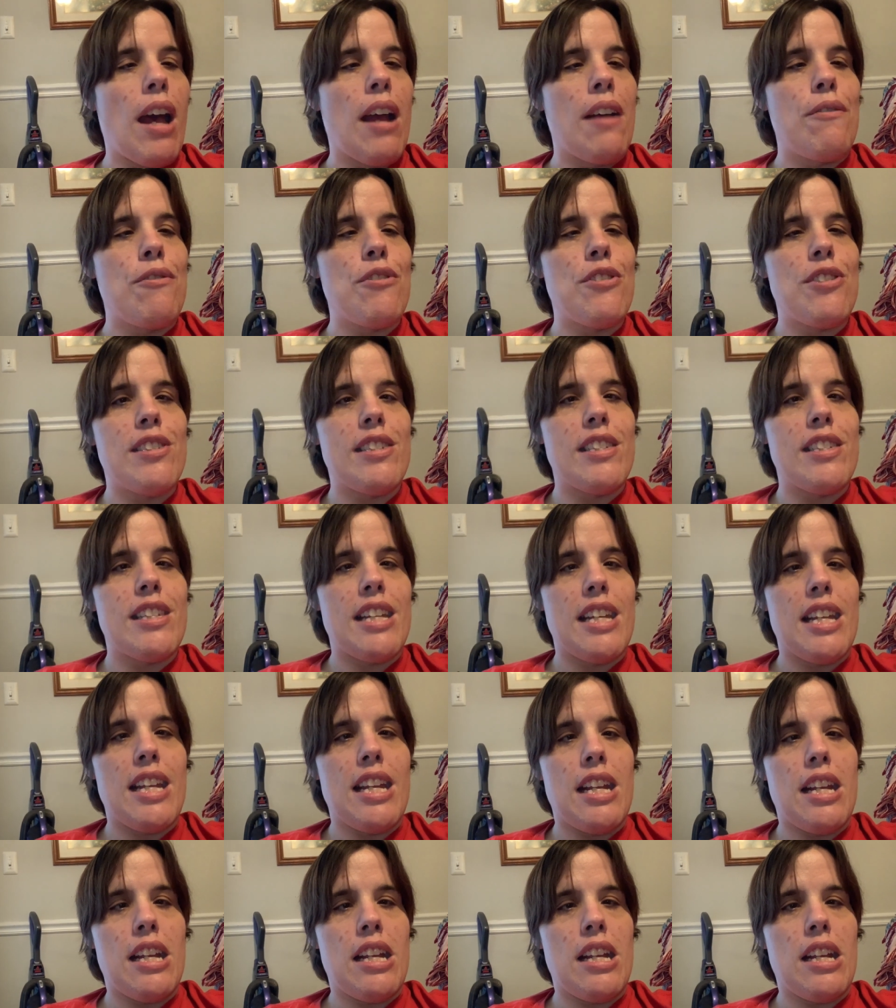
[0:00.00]

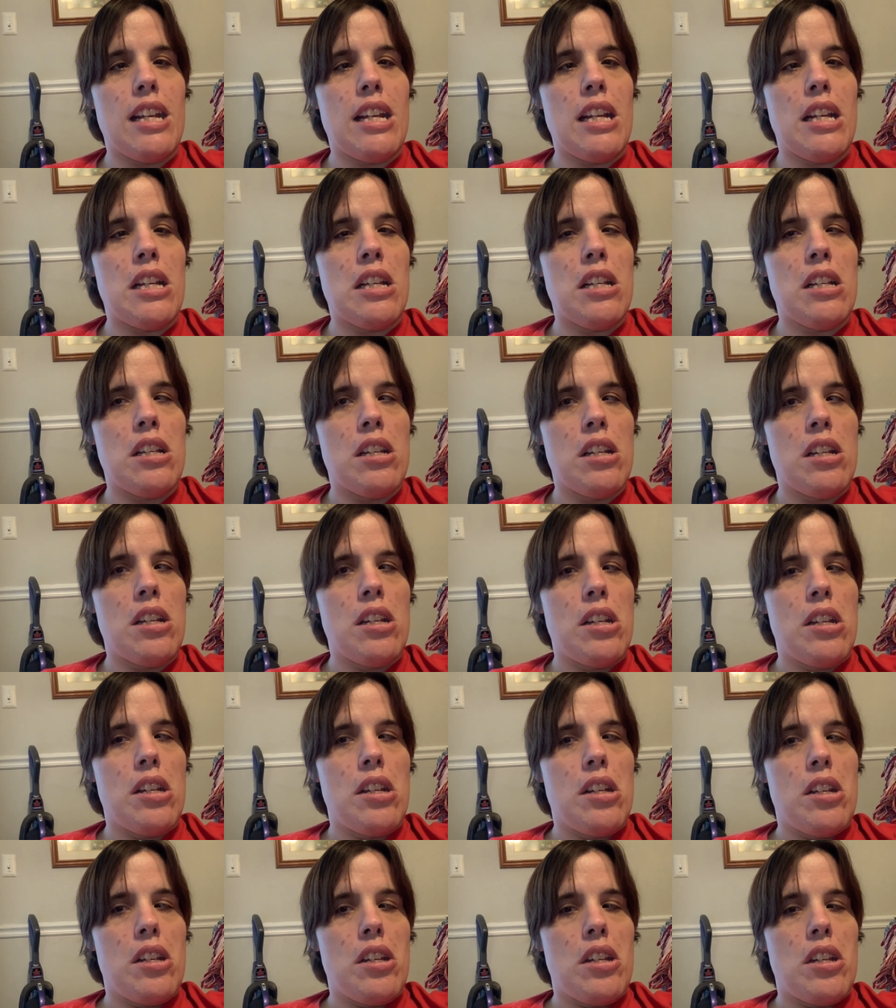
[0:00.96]
seen
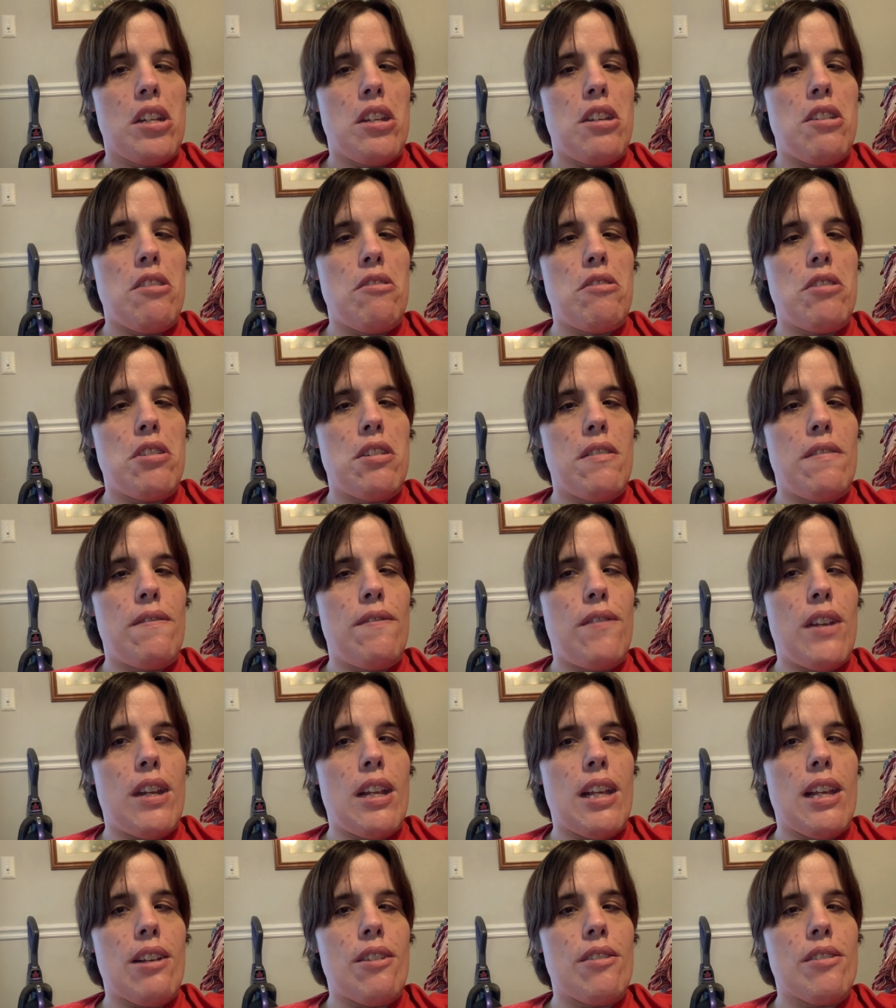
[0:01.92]
YouTube
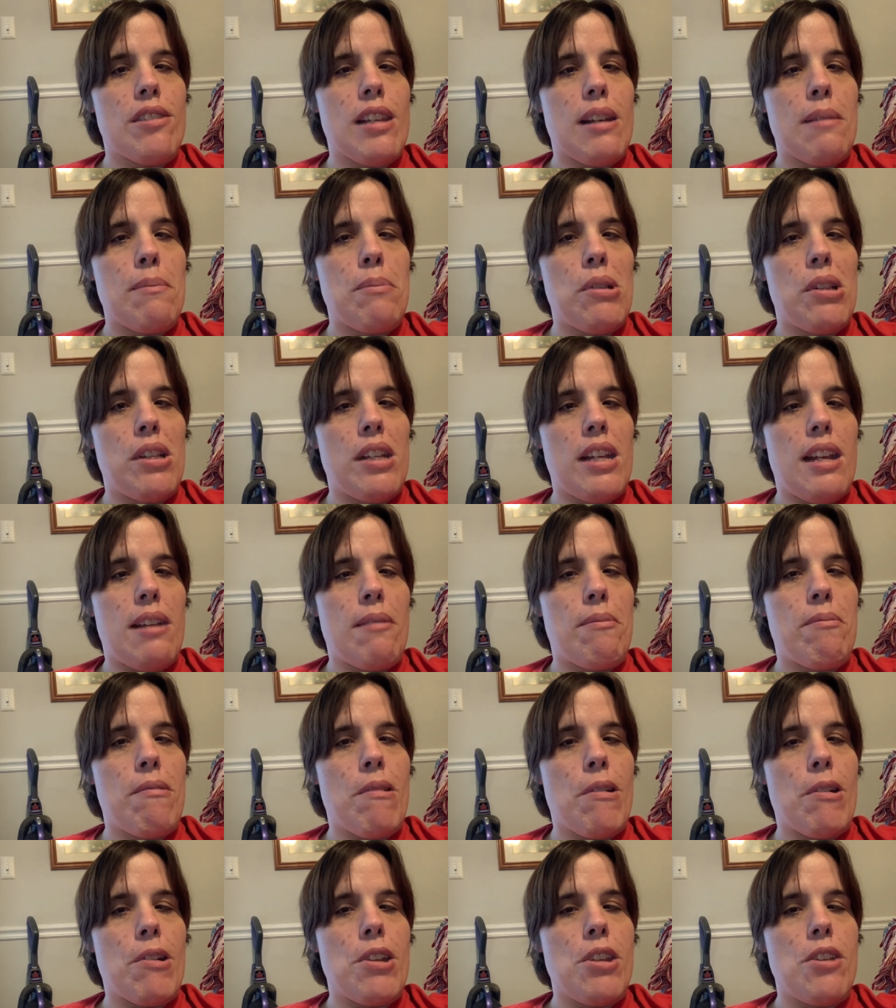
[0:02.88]
videos, I believe,
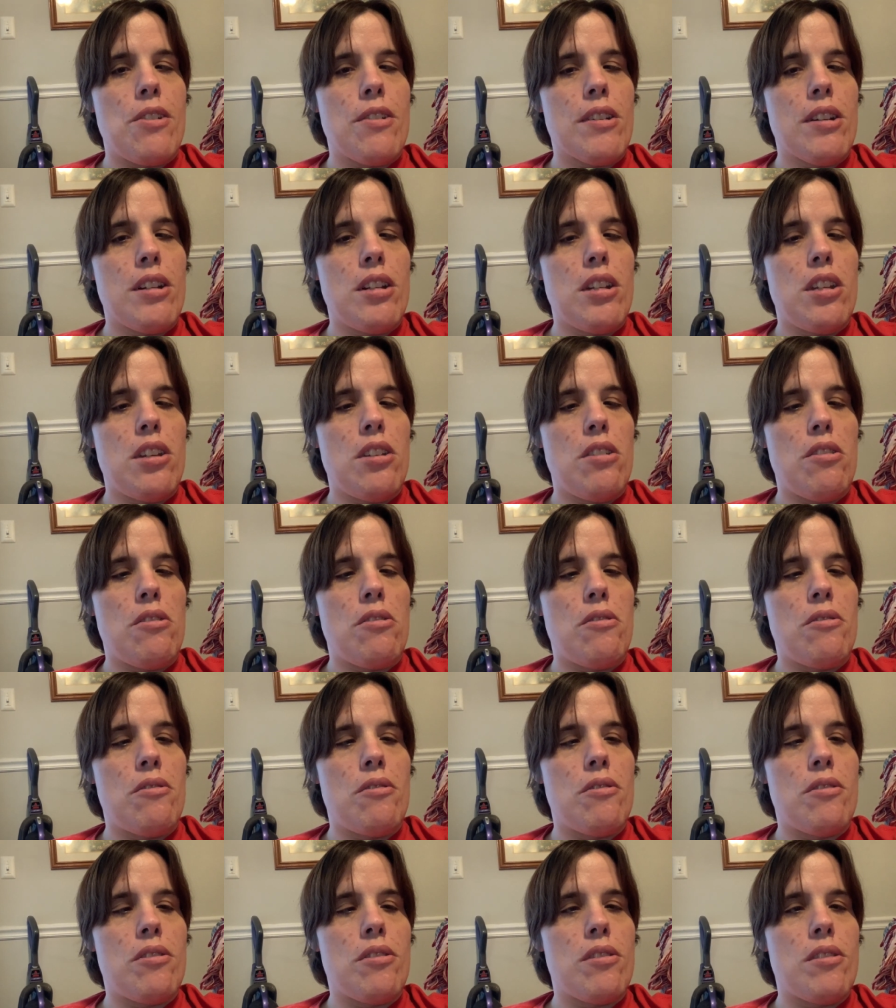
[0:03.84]
where you can
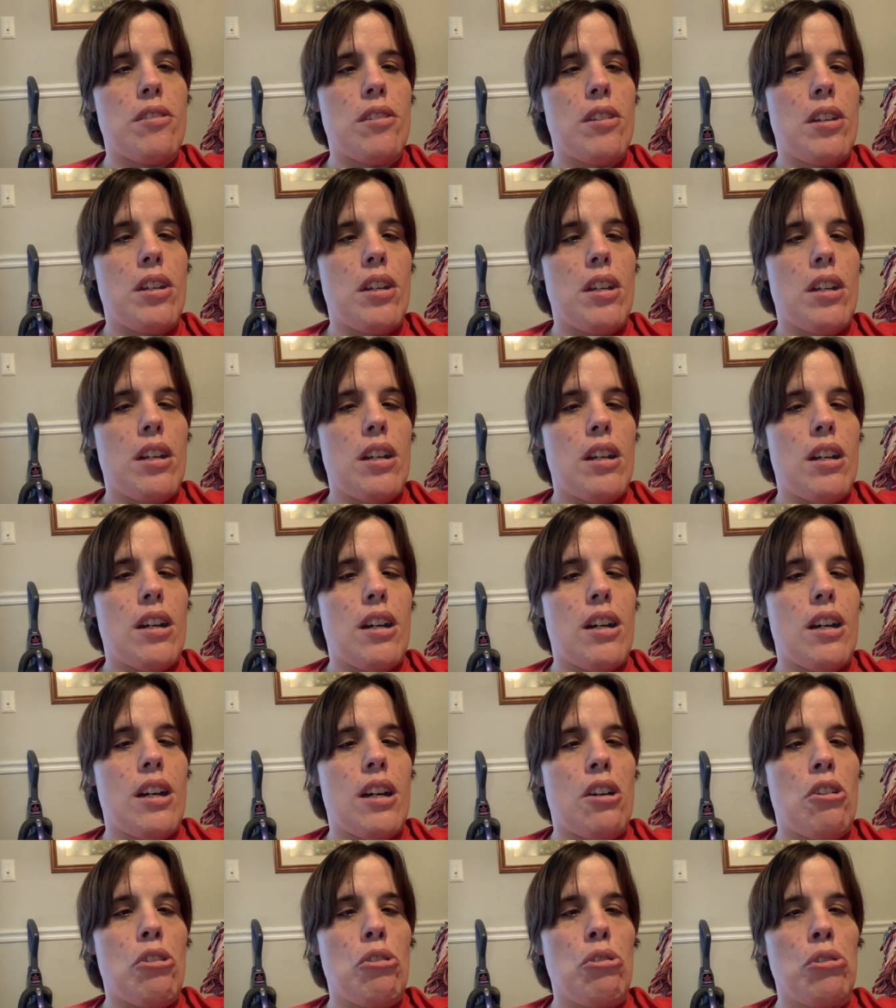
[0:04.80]
use
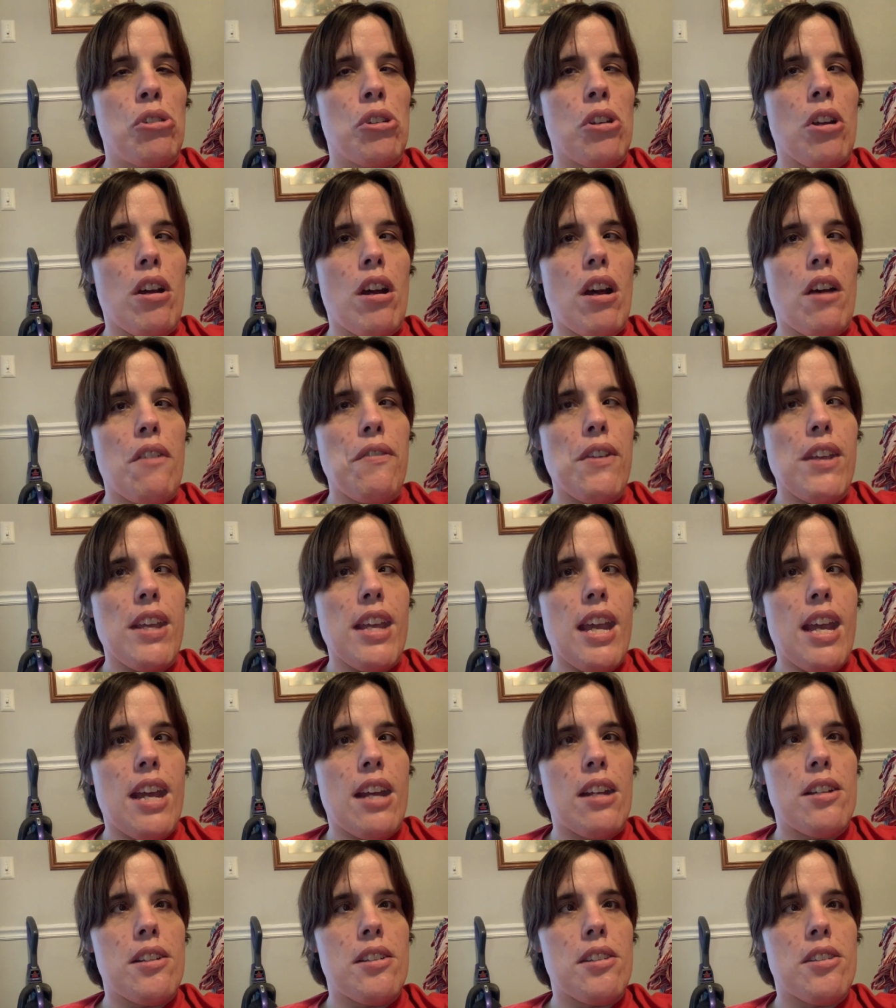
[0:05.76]
old coffee
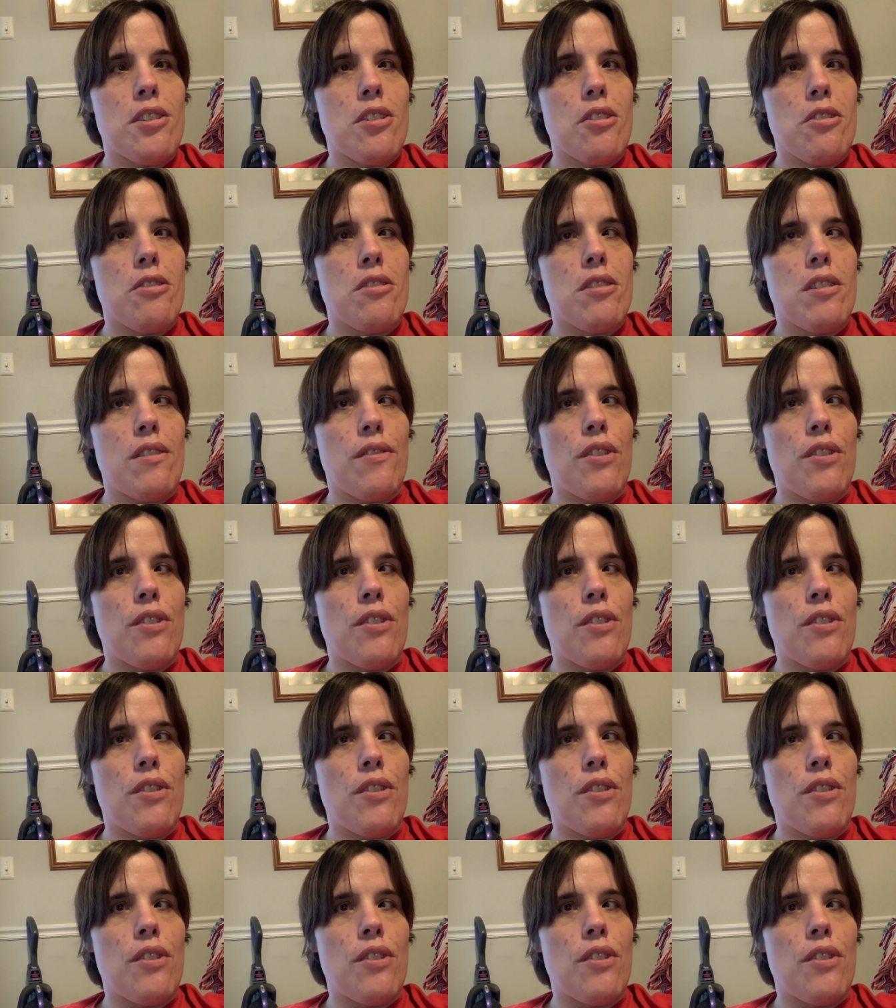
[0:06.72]
canisters.